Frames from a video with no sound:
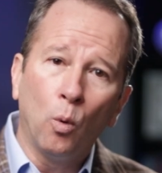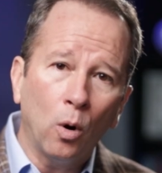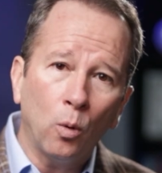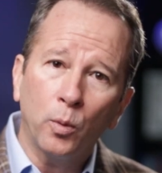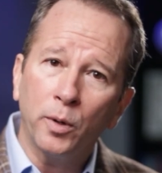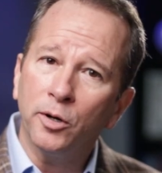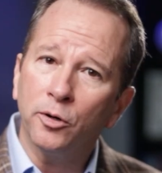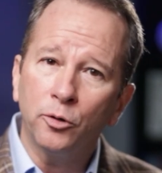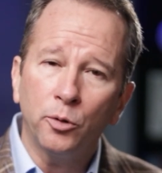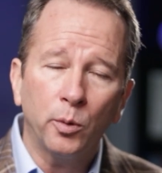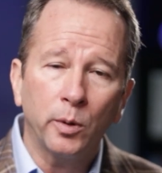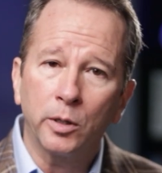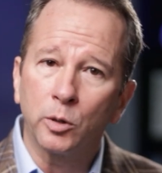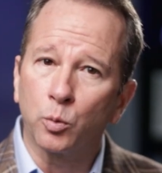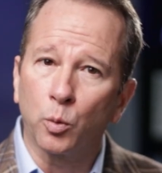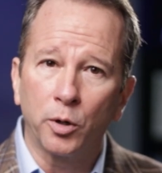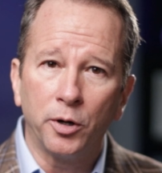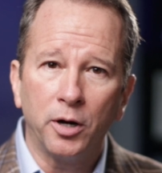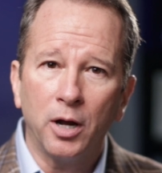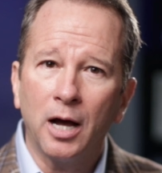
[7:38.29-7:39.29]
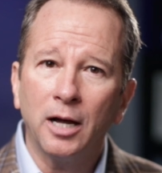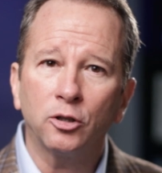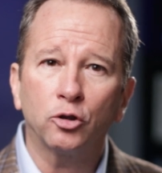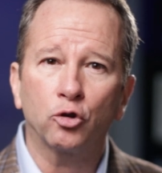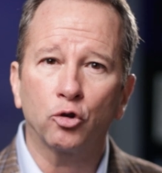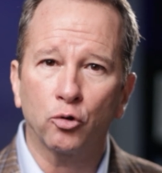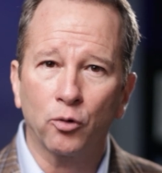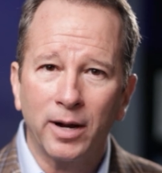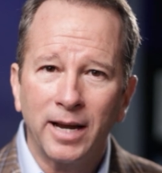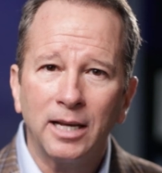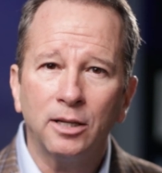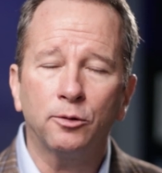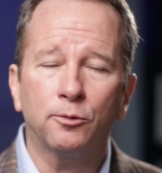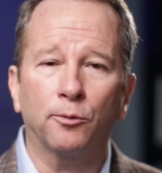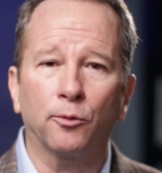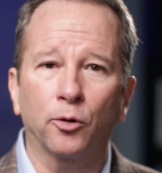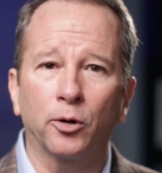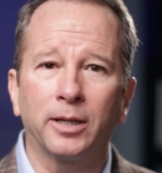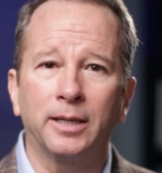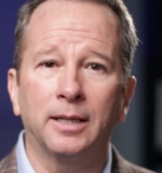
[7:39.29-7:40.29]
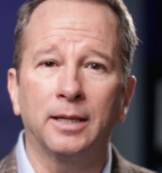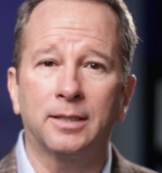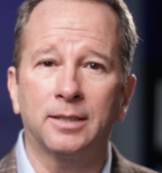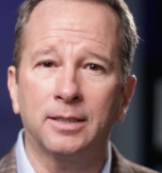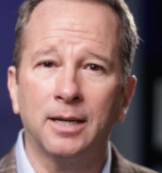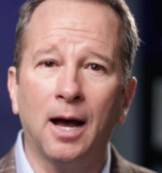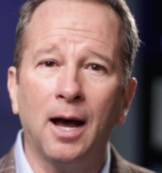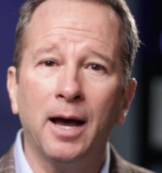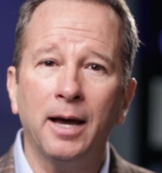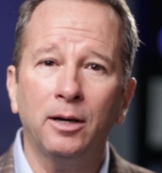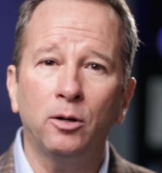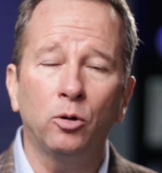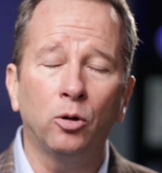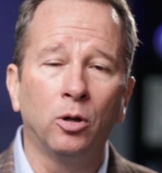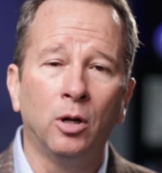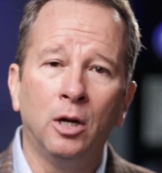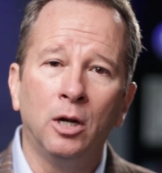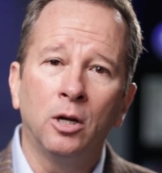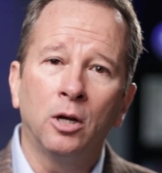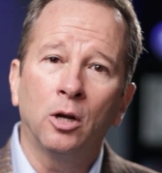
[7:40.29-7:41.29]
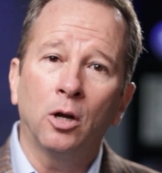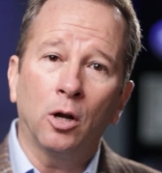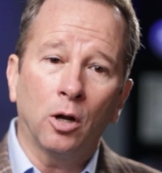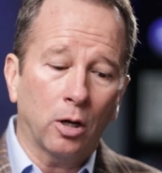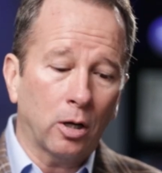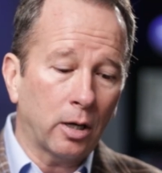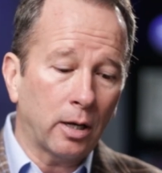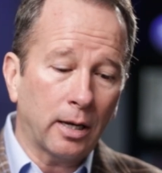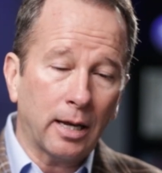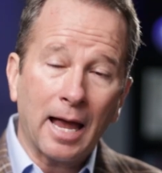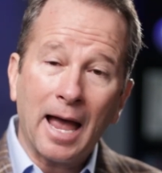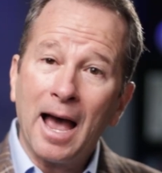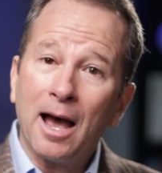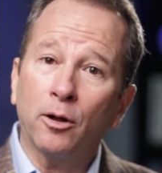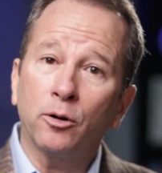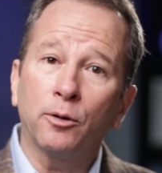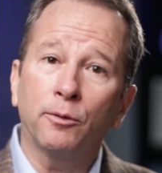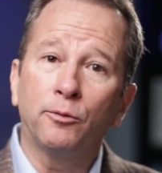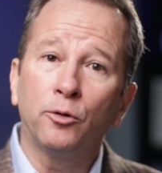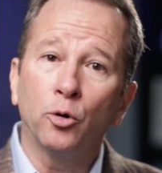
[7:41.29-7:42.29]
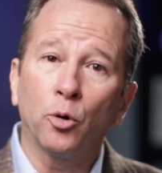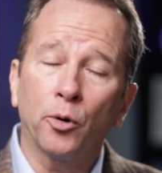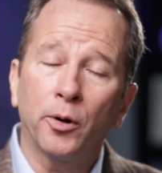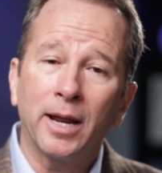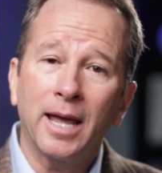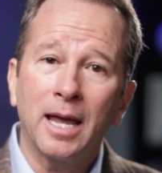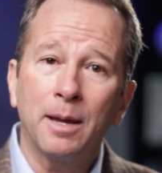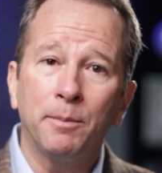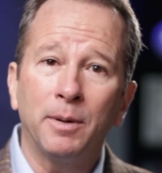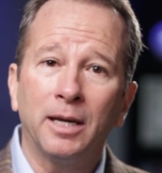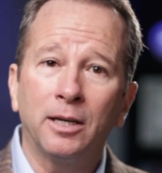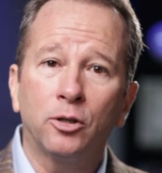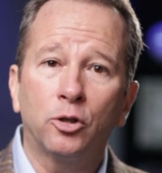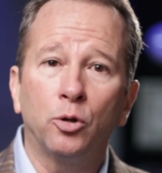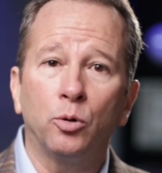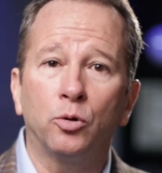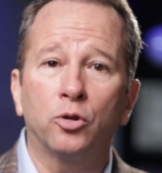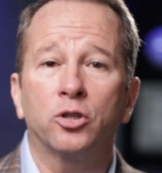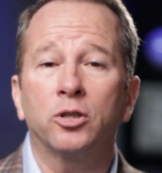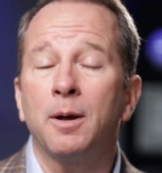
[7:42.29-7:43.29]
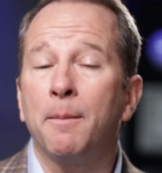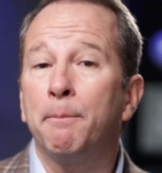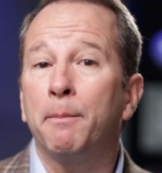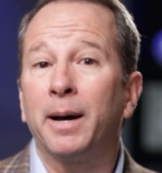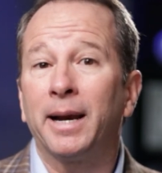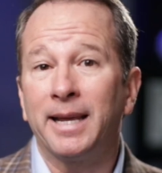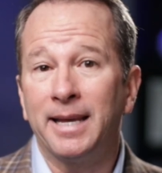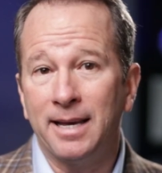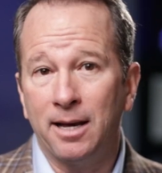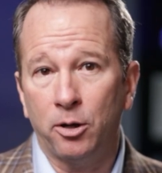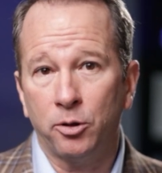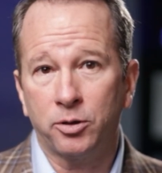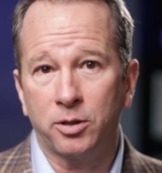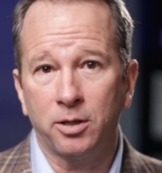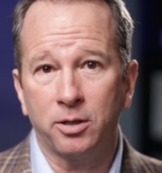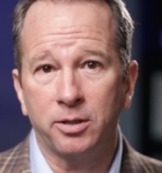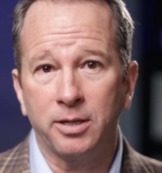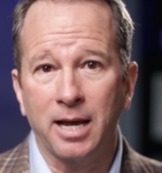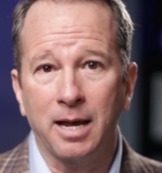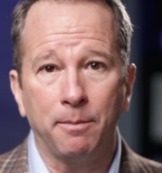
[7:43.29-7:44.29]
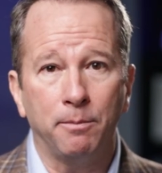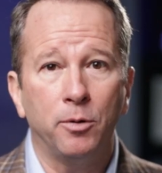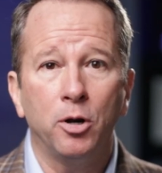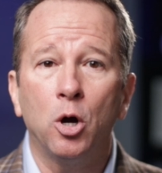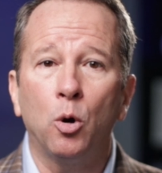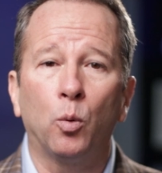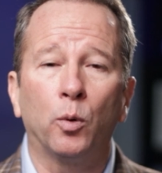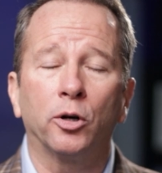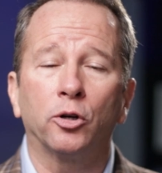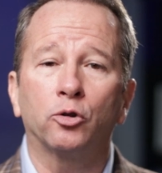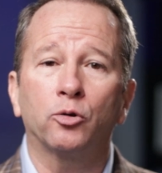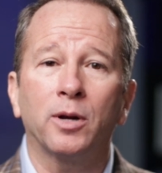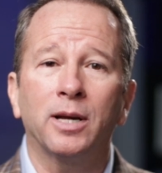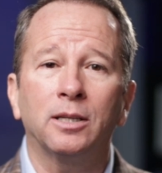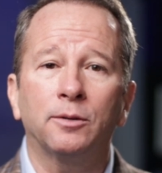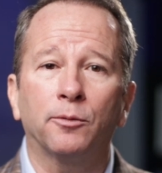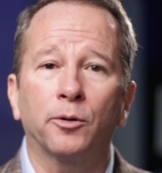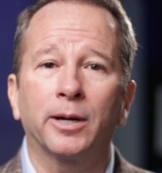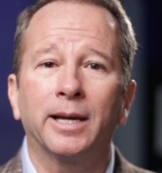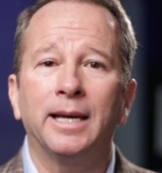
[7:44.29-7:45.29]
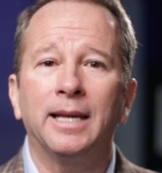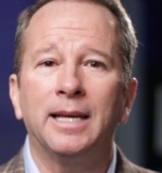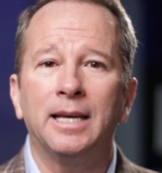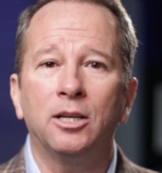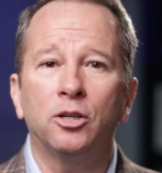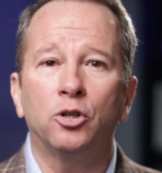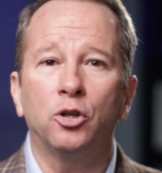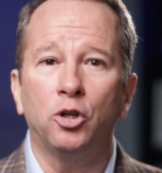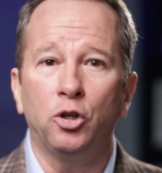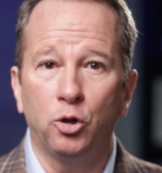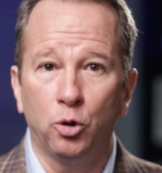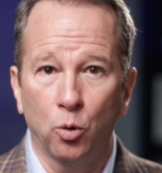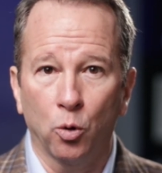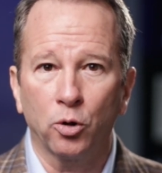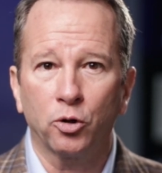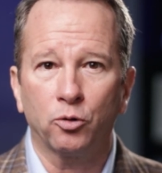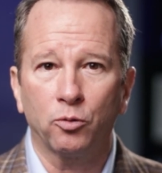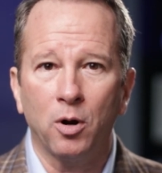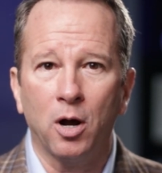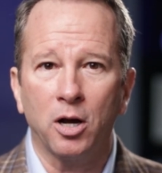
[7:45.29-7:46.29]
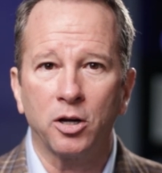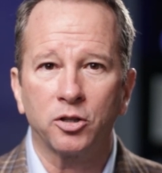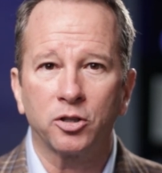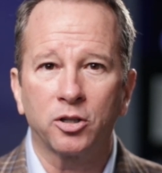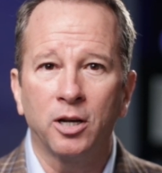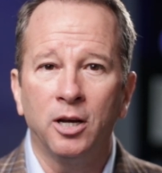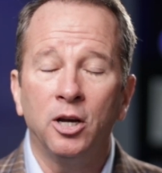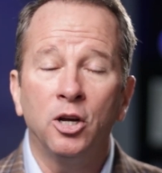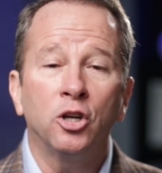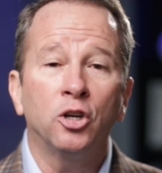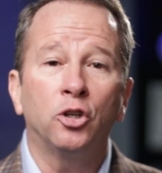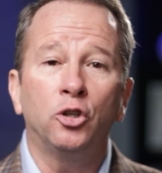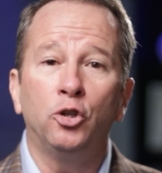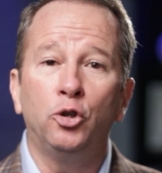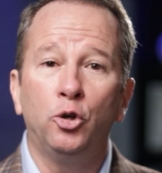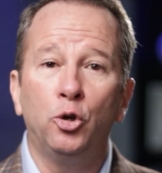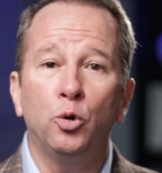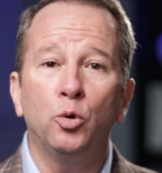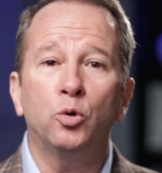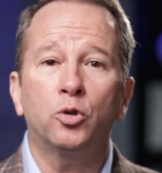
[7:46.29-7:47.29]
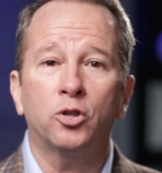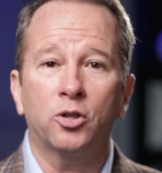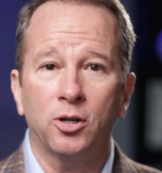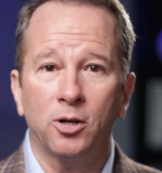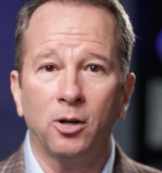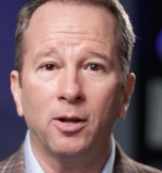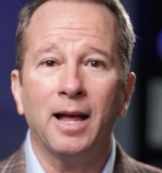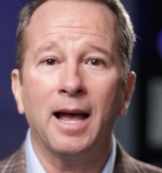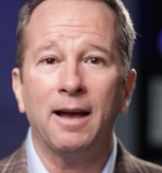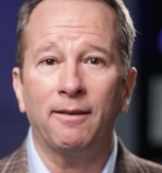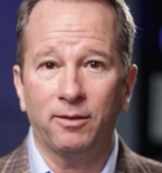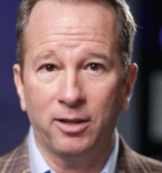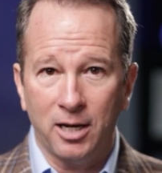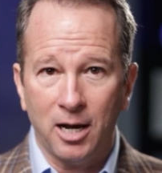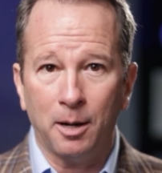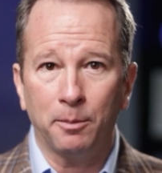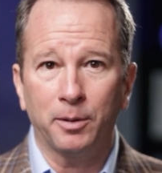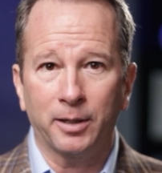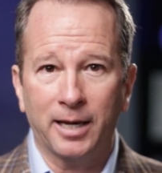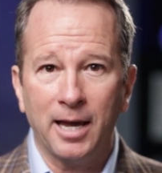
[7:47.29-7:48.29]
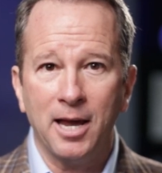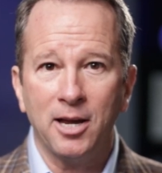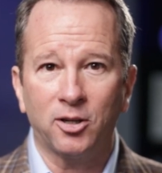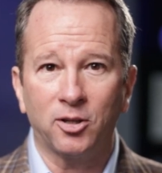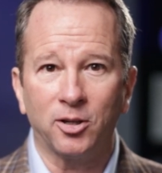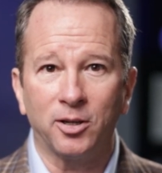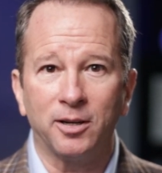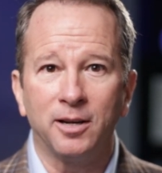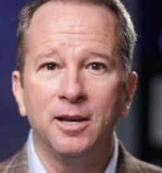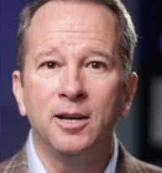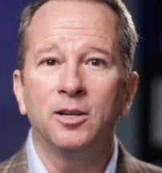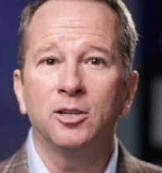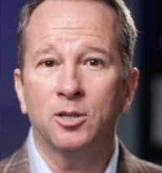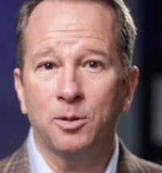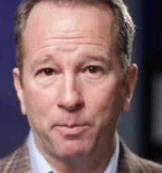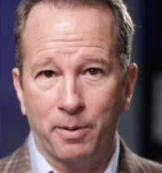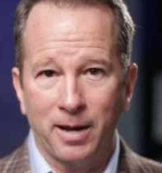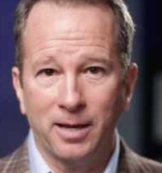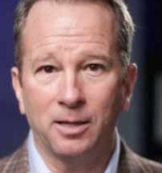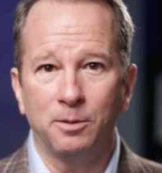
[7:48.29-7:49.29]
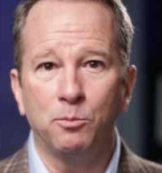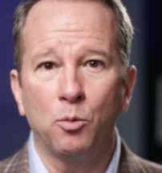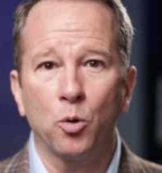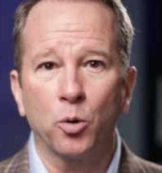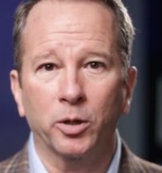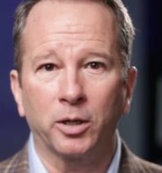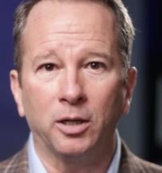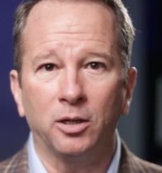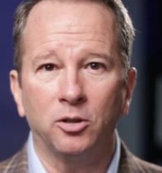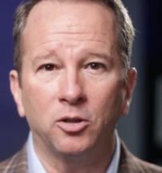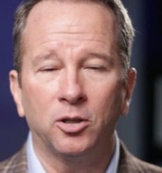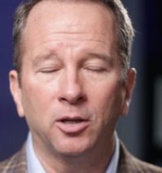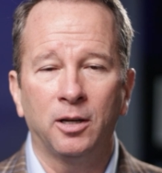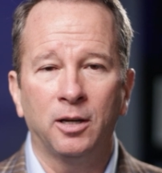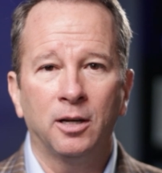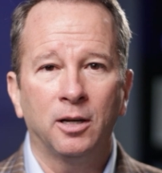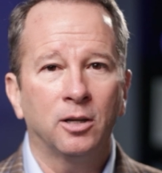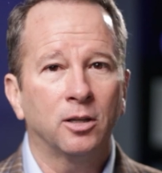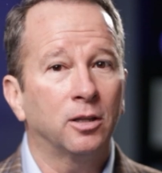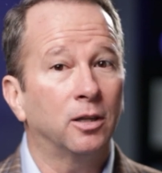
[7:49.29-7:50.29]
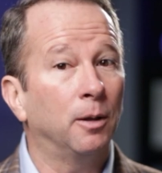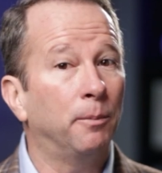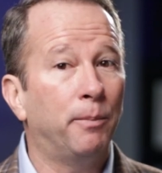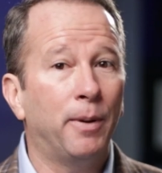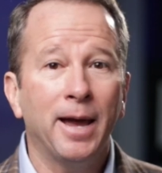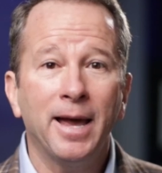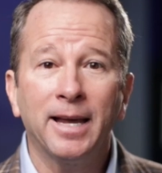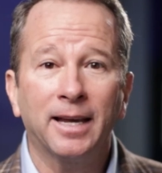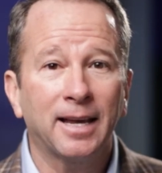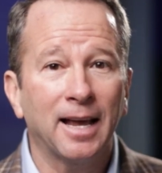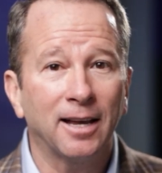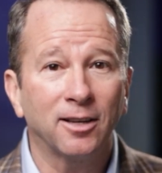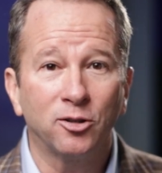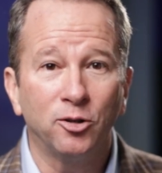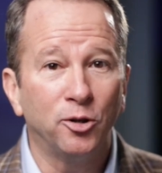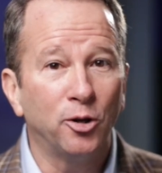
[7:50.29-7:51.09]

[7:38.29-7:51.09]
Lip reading: What we are doing is we're not transferring the title out of your name into somebody else's name. No, we're transferring it into your trust. You still have the obligation to pay the mortgage. The bank has